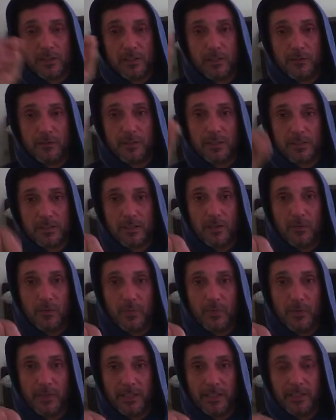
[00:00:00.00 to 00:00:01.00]
of this
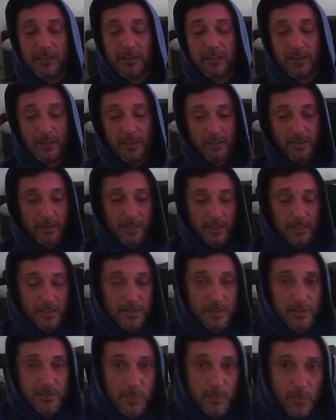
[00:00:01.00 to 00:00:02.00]
company
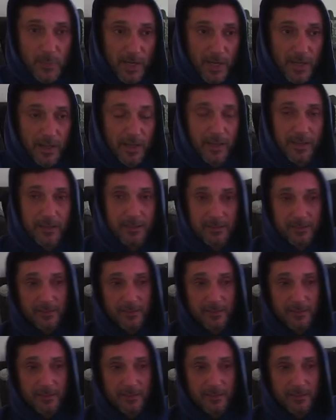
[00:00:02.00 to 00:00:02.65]
is to buy,